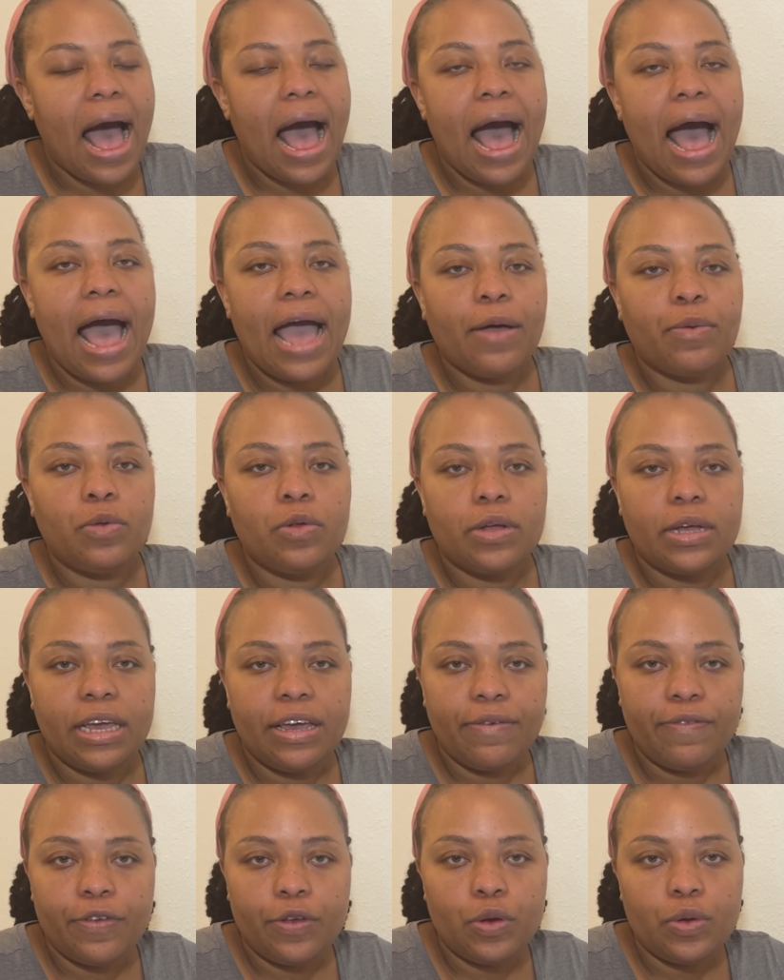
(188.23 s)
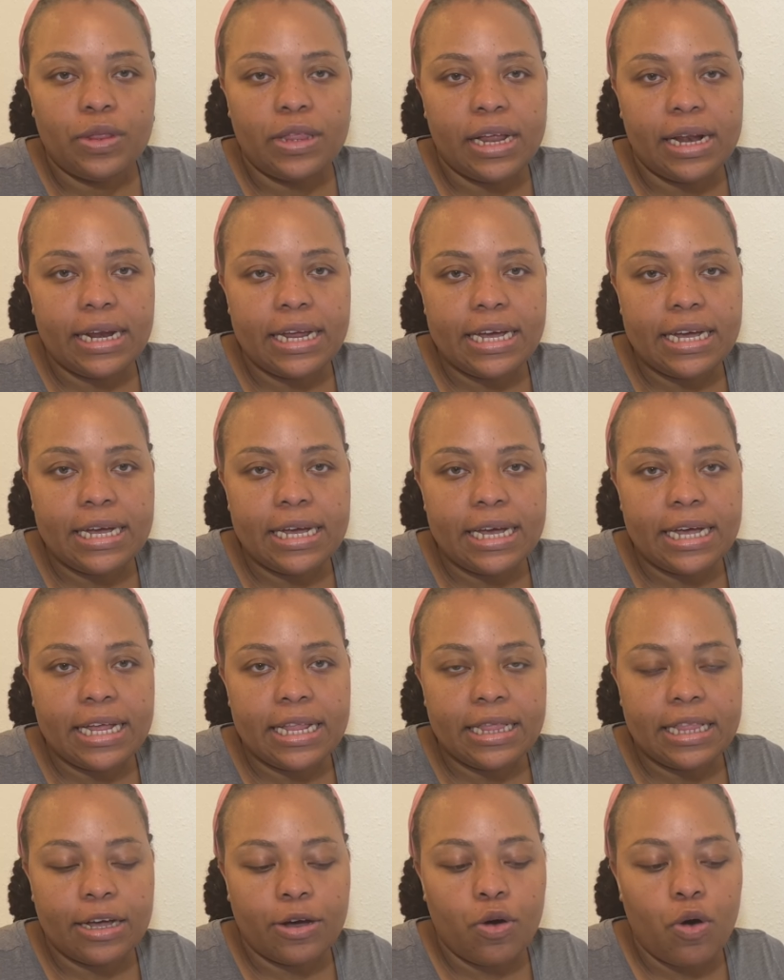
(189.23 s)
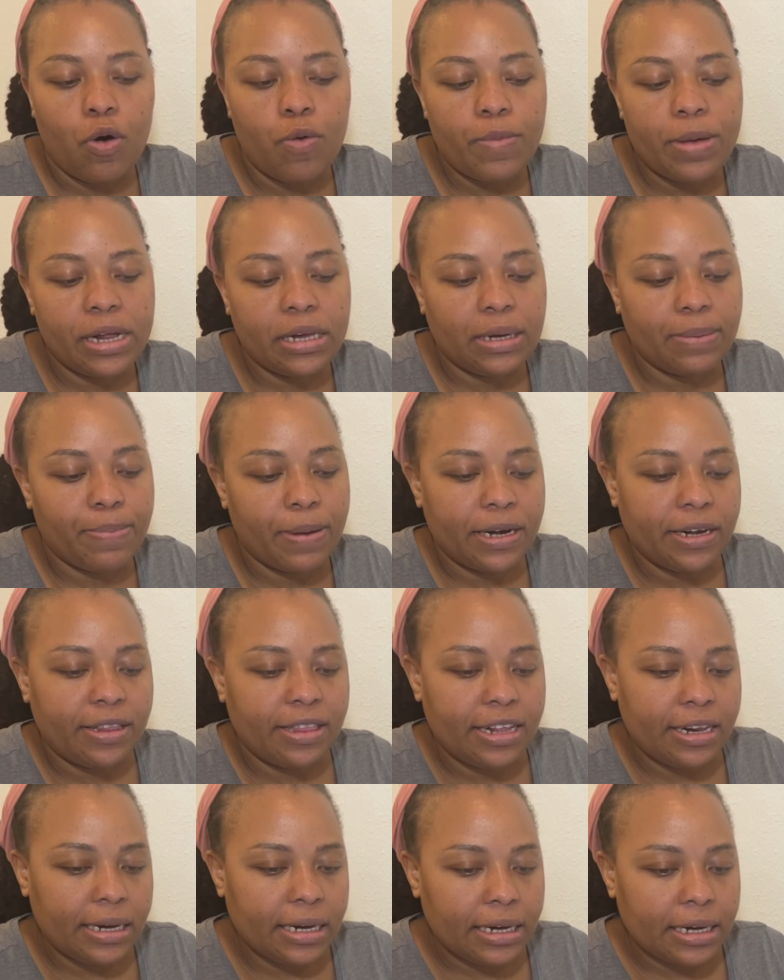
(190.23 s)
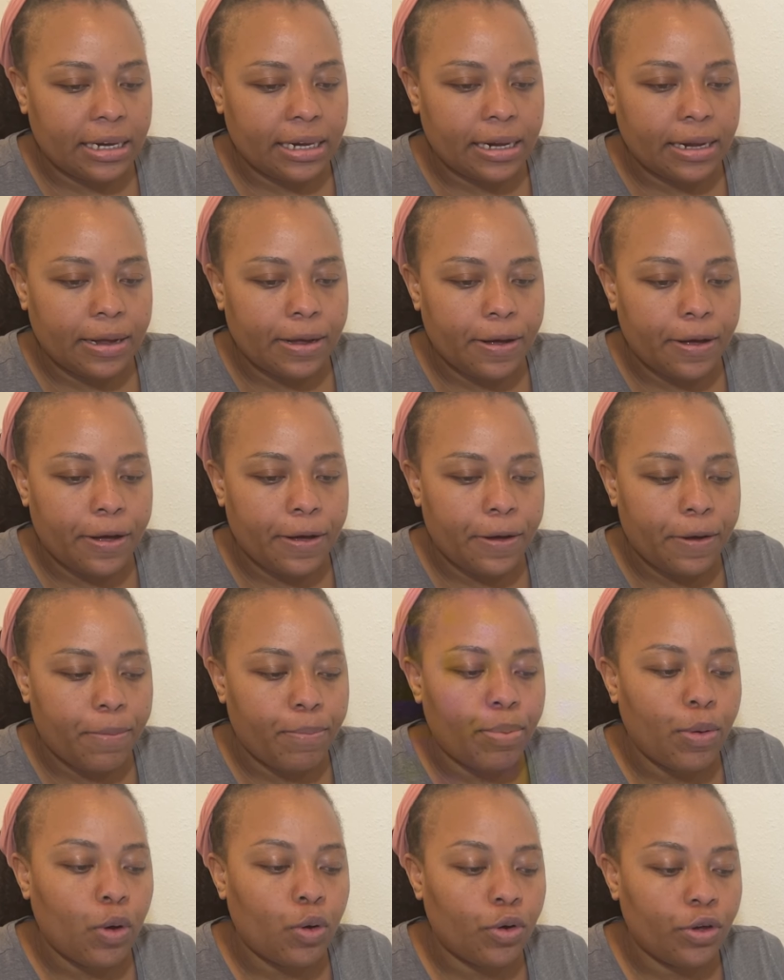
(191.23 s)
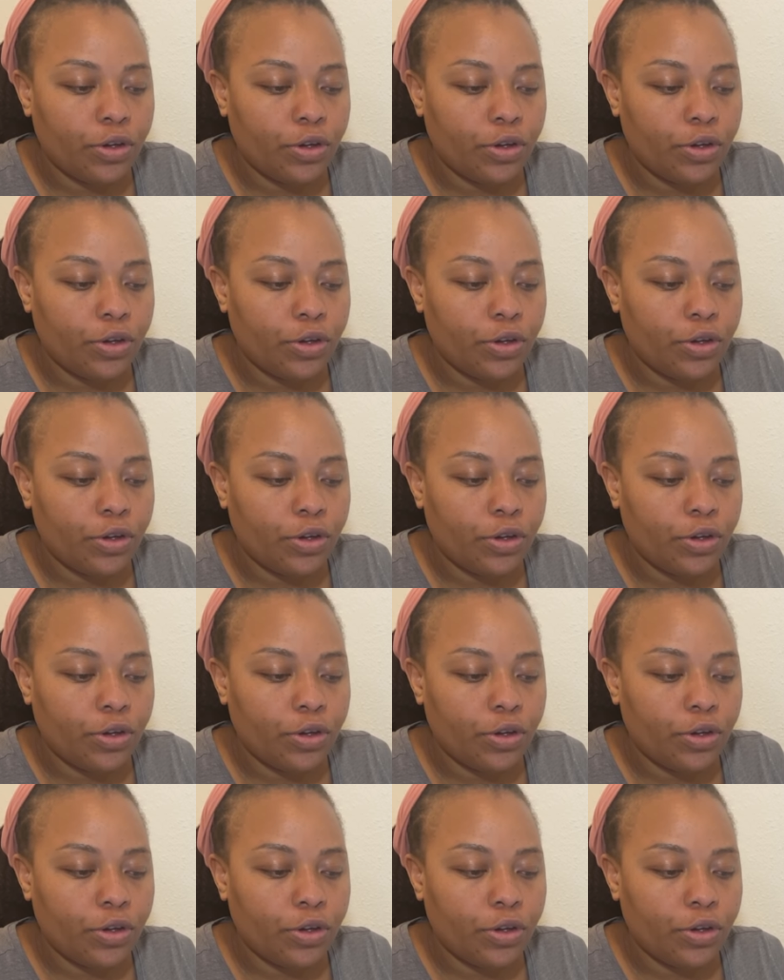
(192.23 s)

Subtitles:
I will give you the link in the comments, but this is the Boku